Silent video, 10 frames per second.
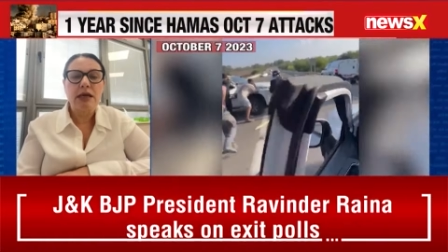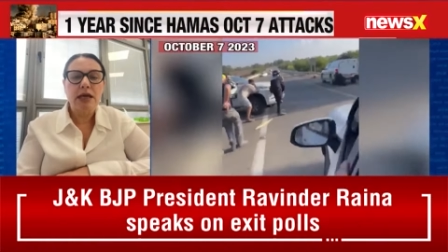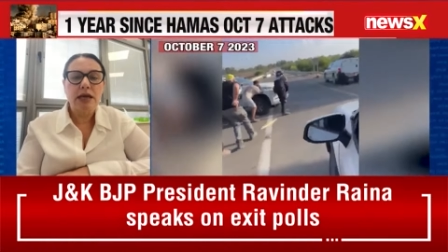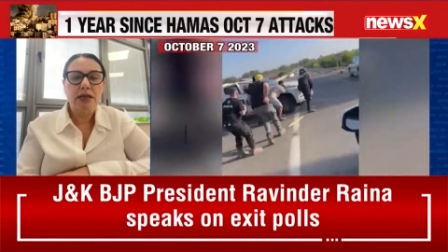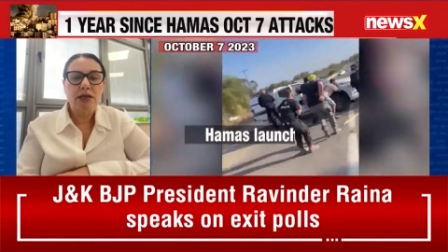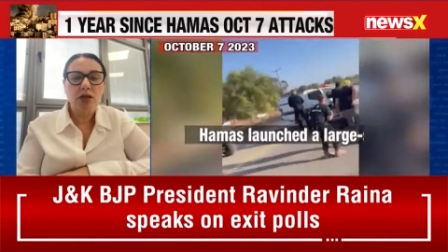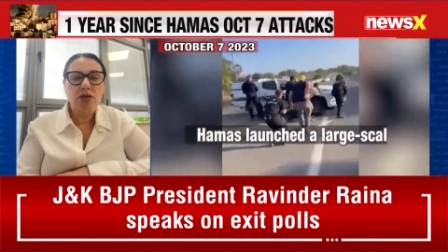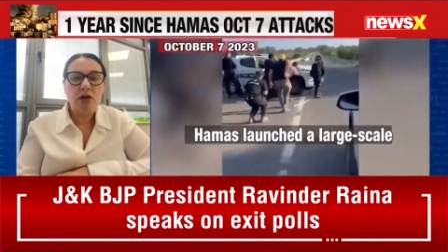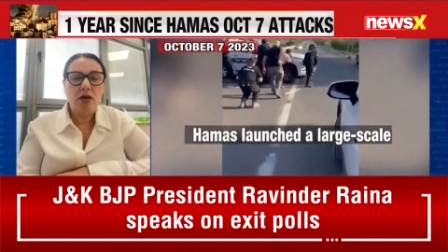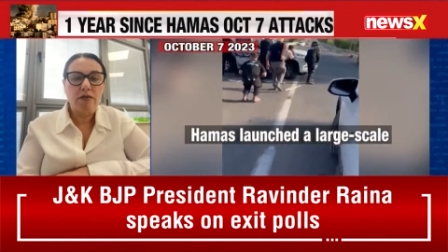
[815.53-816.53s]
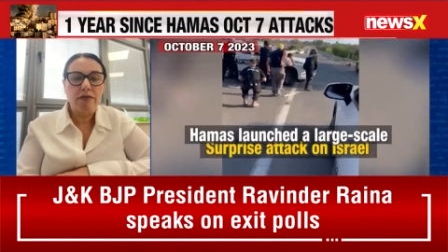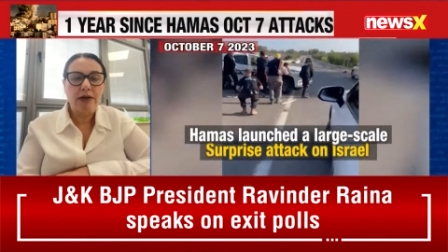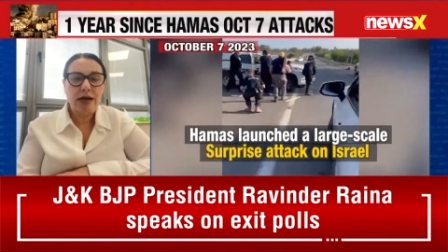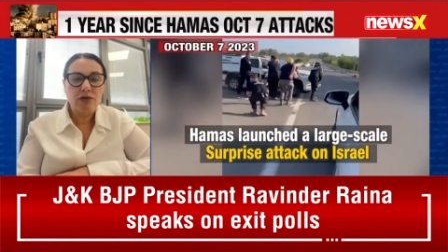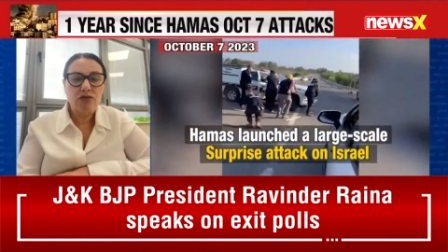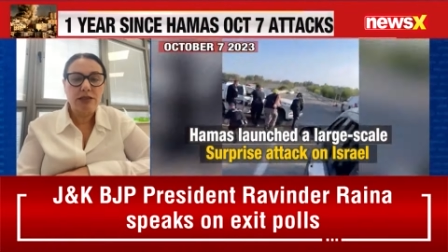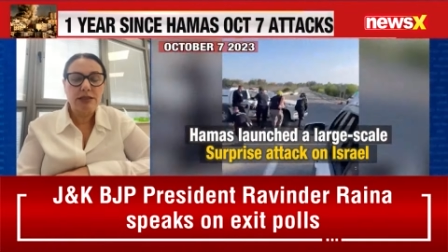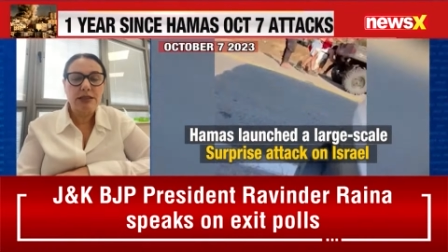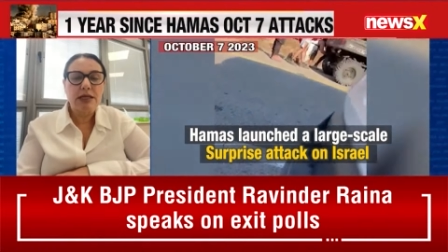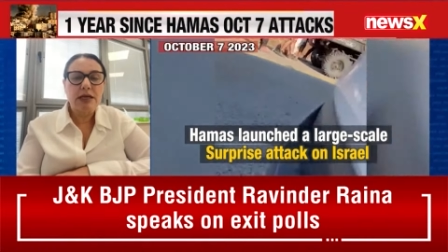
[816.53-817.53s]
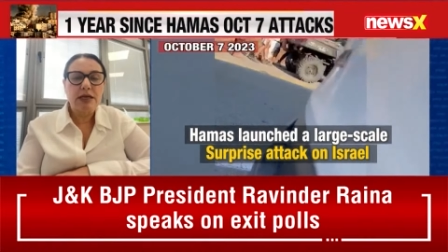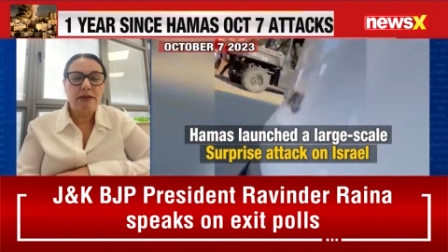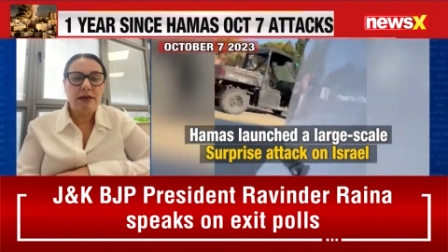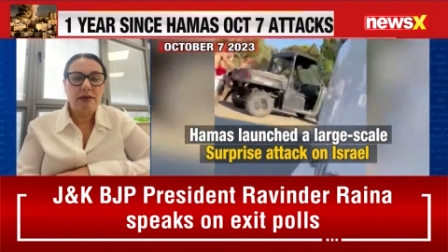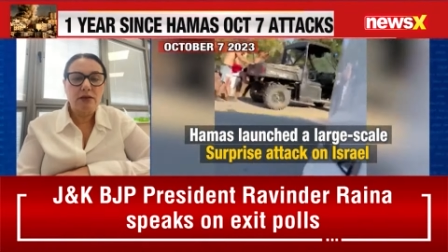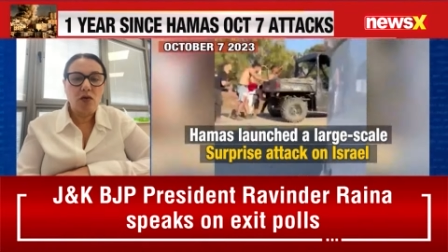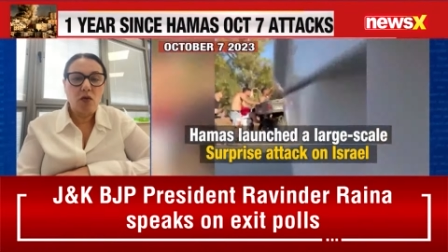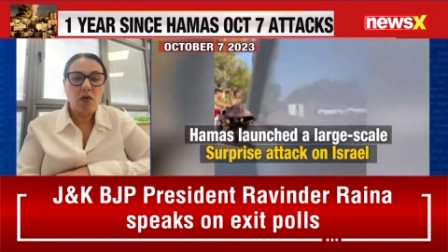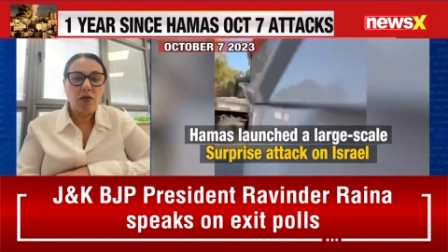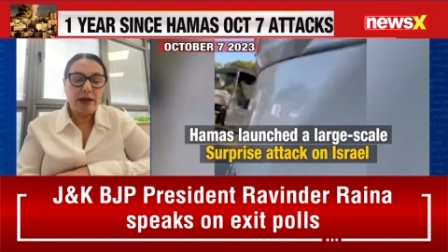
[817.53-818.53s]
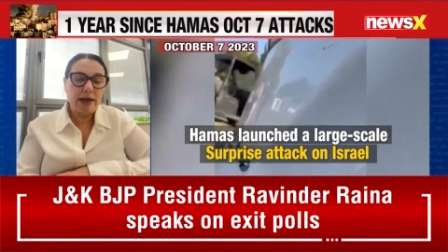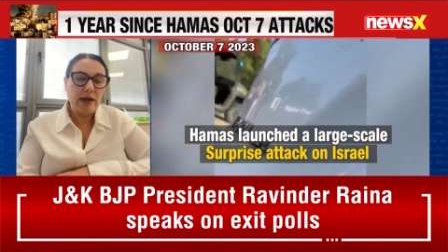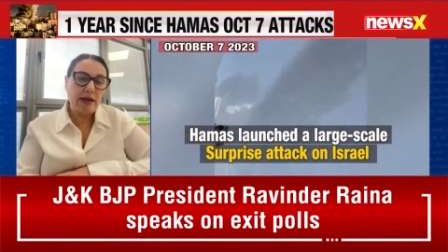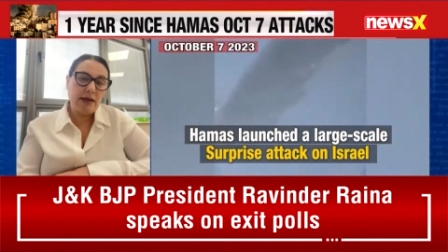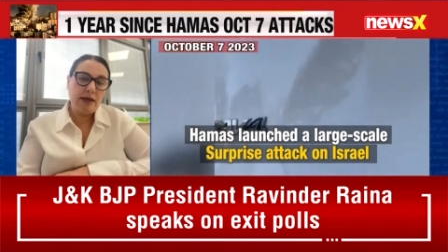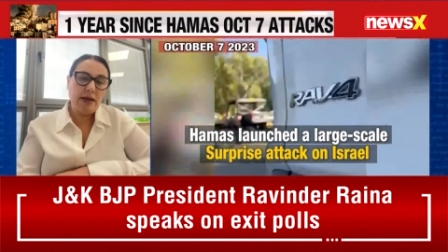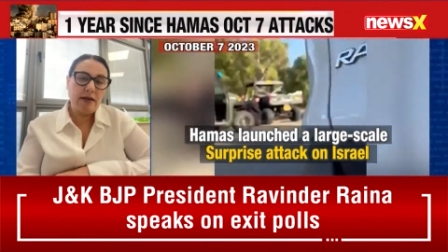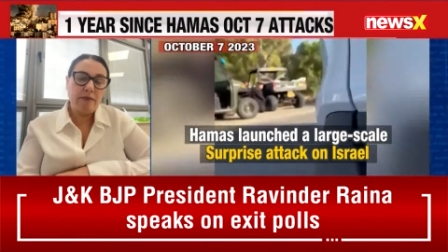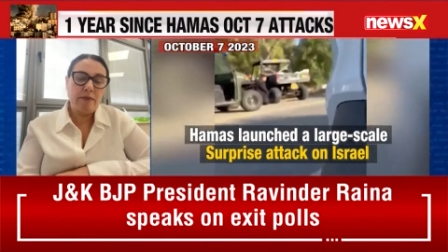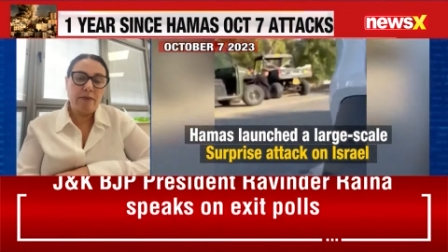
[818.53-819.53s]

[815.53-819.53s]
and not of countries that all they uh,